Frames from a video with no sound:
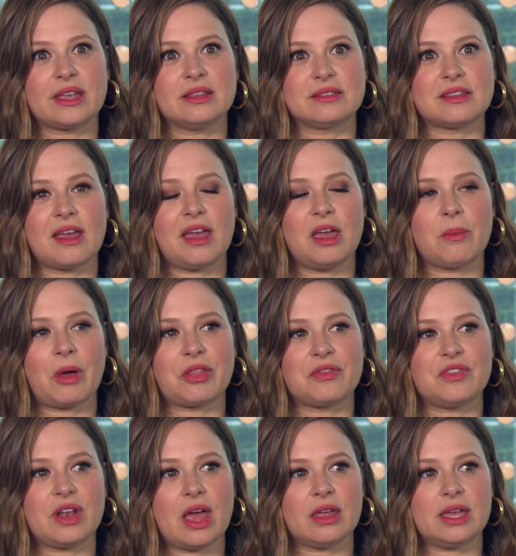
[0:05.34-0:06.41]
can say about
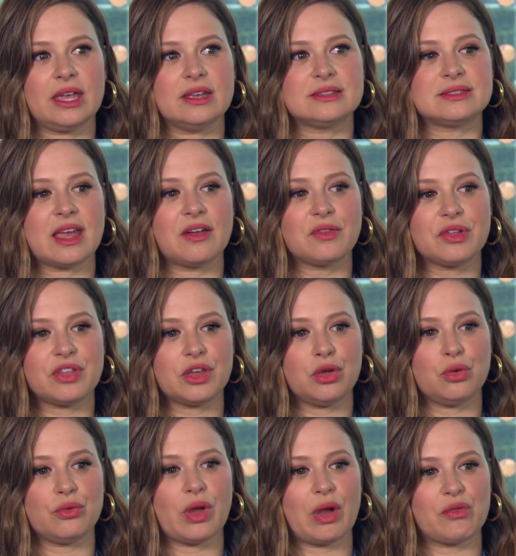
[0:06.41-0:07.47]
the finale. It's everything
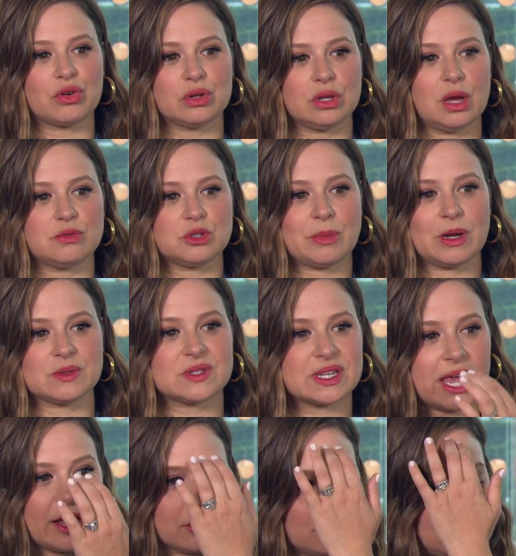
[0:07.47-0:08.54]
you've ever loved about
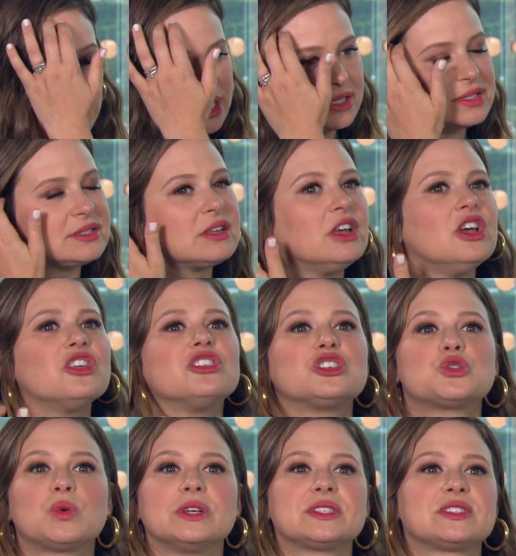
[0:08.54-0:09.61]
Scandal. It's
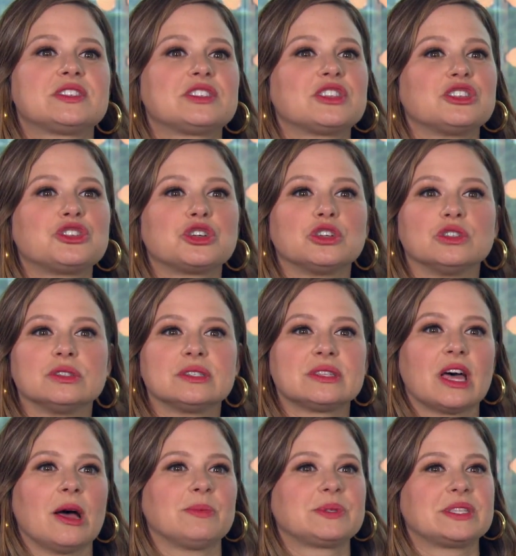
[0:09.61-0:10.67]
the twists, the
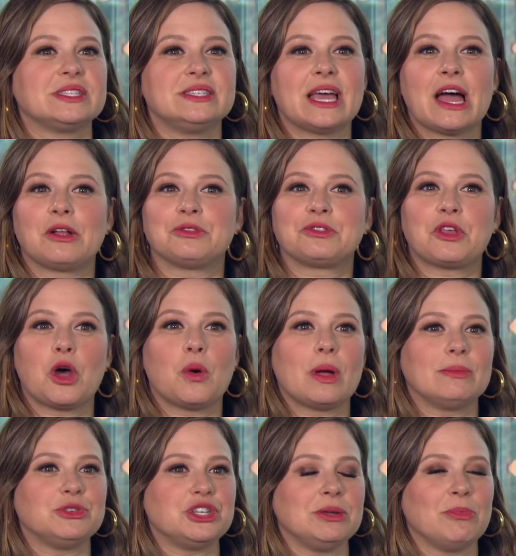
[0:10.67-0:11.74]
turns, the ups, the downs, the O
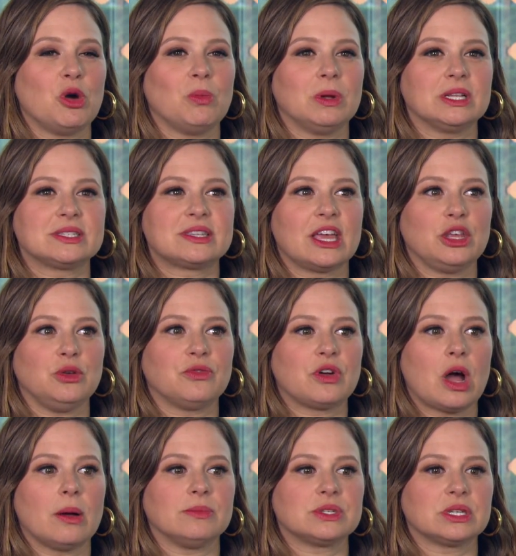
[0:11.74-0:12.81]
M G moments that you've
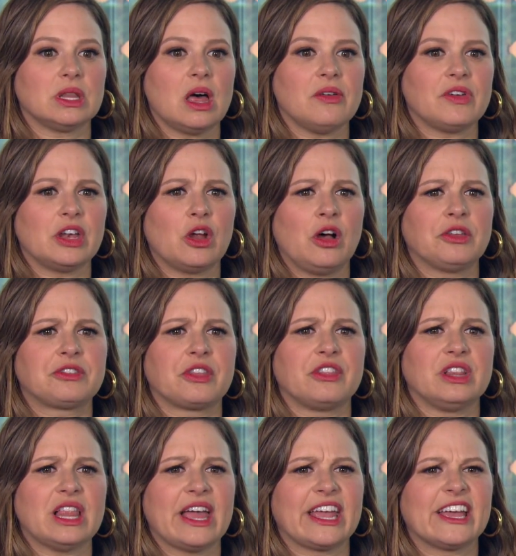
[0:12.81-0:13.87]
come to love, and also
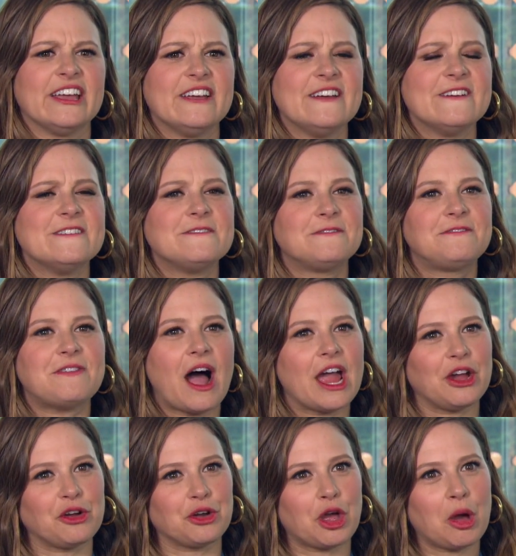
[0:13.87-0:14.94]
the like
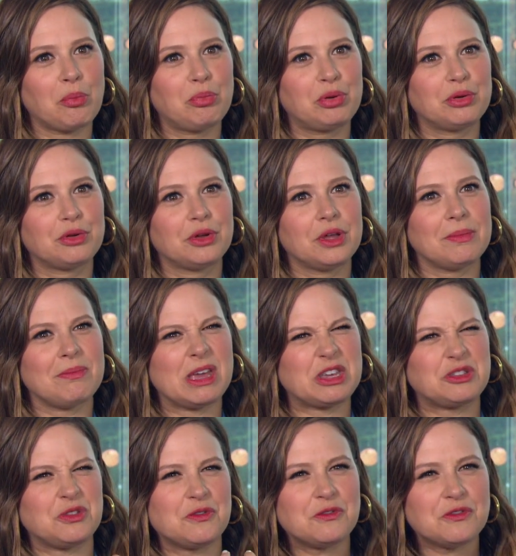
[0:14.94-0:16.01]
fired up,
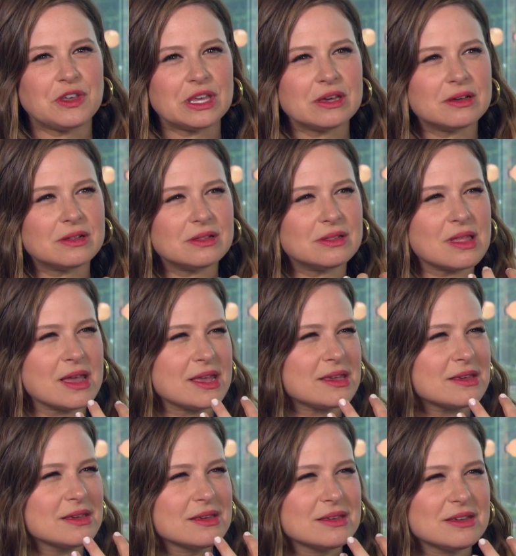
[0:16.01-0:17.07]
makes you feel
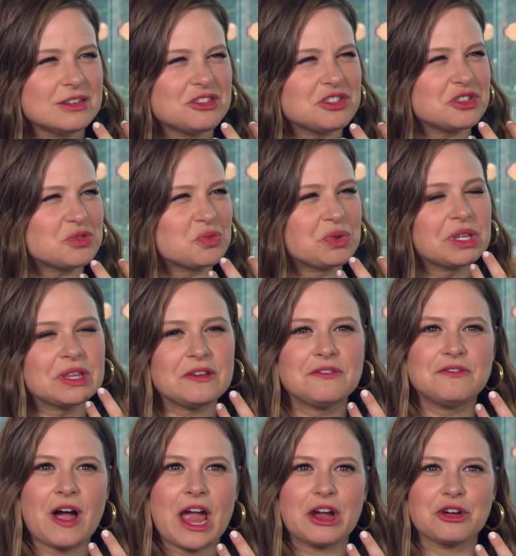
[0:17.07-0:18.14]
like just really
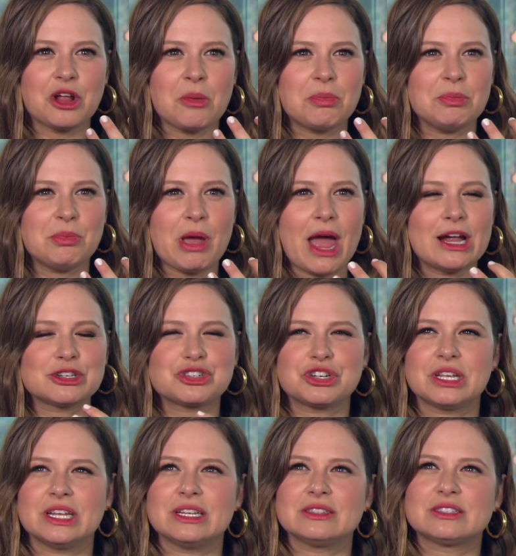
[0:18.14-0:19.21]
fired up and
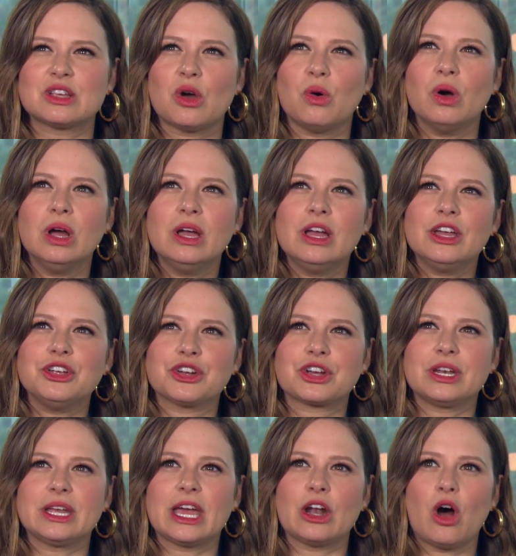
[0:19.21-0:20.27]
passionate. So you're
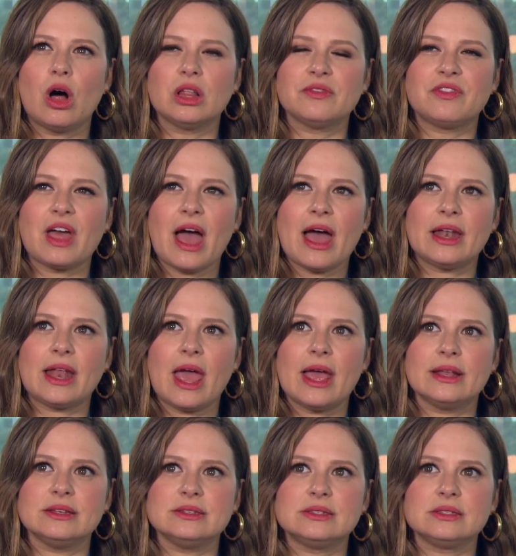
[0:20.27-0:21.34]
gonna get all of that,
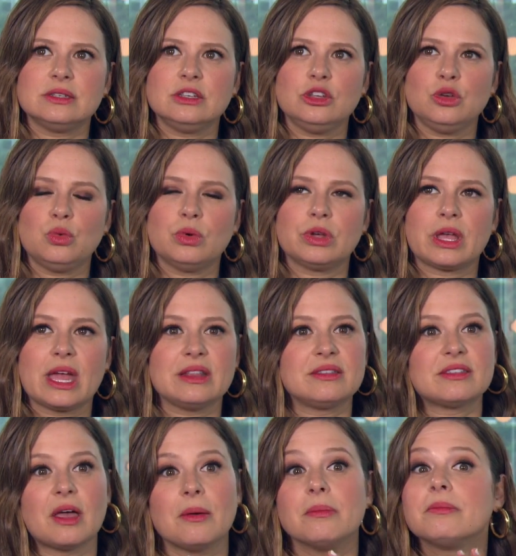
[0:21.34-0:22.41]
and you will get
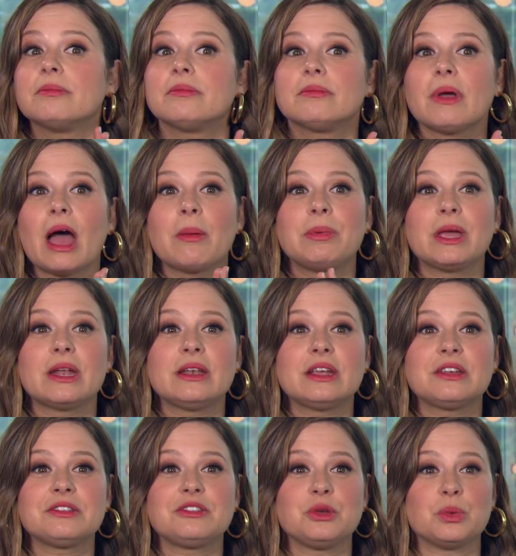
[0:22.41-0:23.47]
some happy
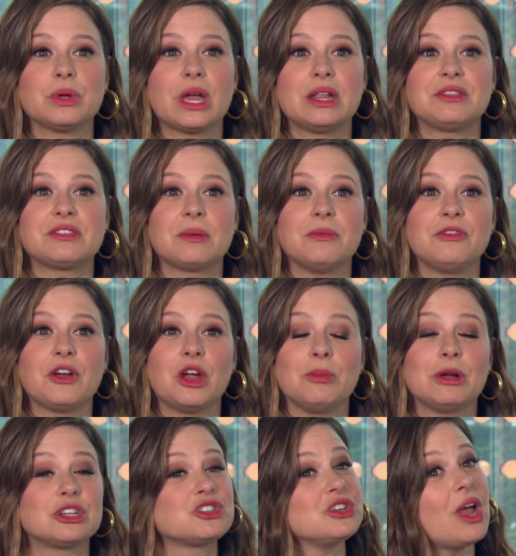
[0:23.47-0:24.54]
endings, you will get some very
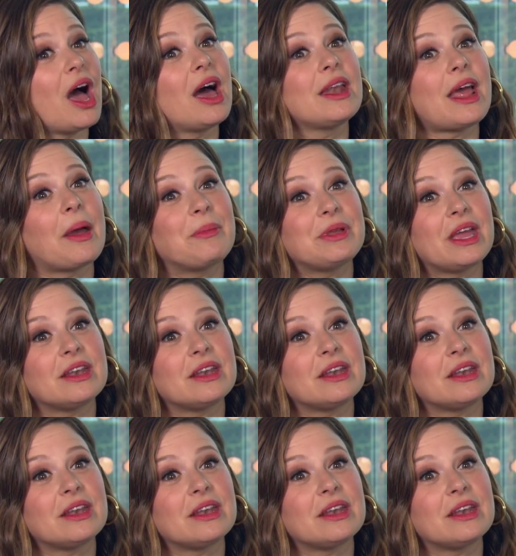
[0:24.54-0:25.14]
much not happy